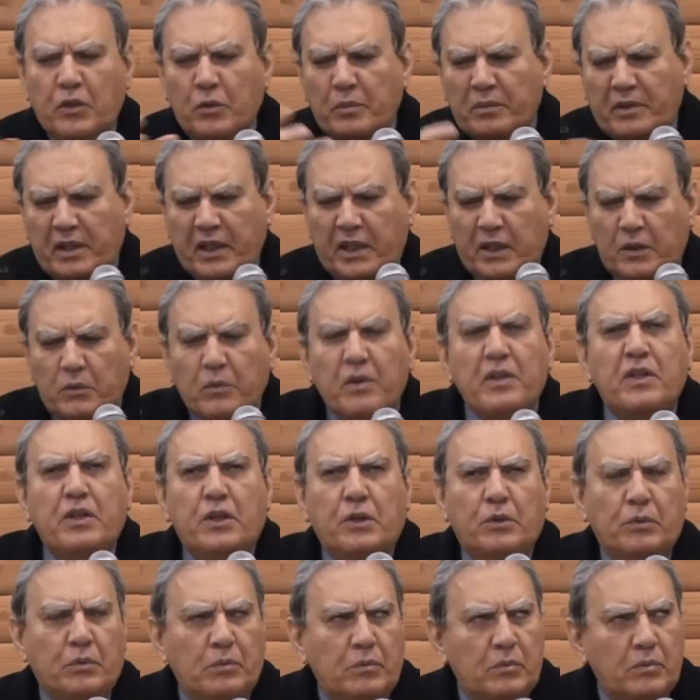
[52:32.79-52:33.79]
Go to the
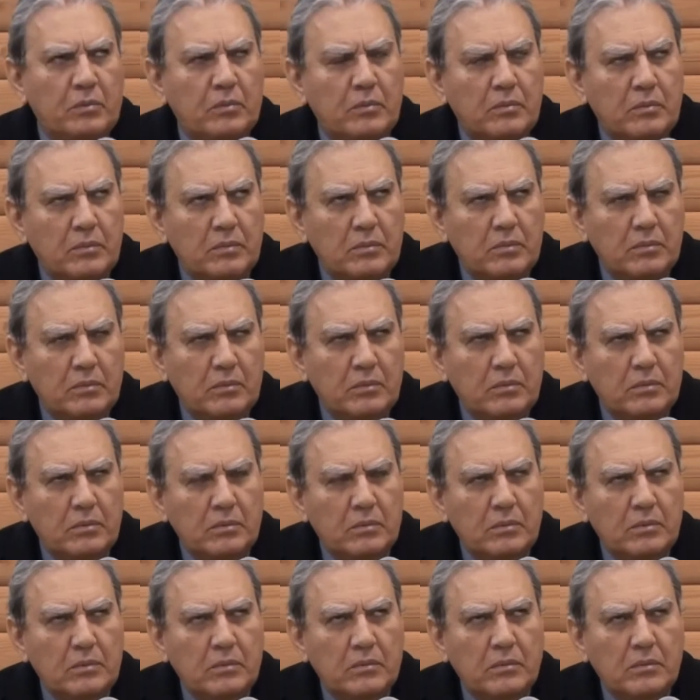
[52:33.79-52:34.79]
bathroom, take it with
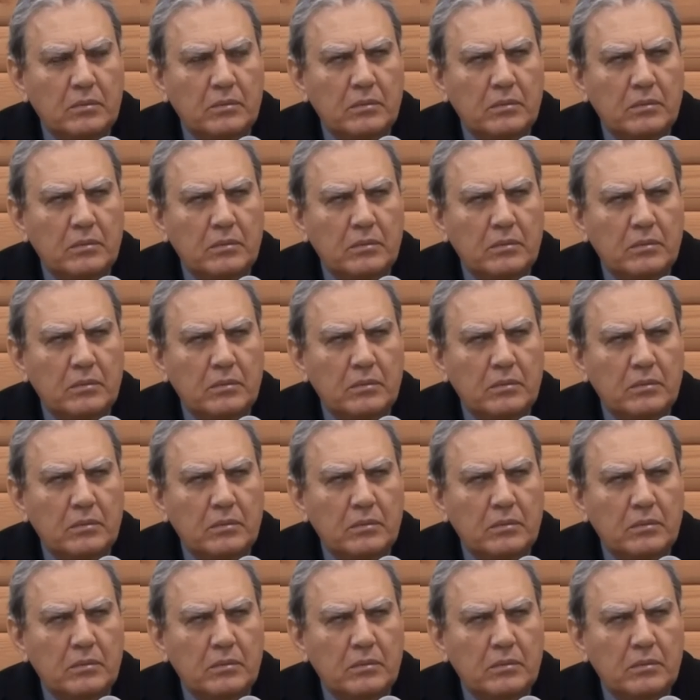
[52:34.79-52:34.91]
you.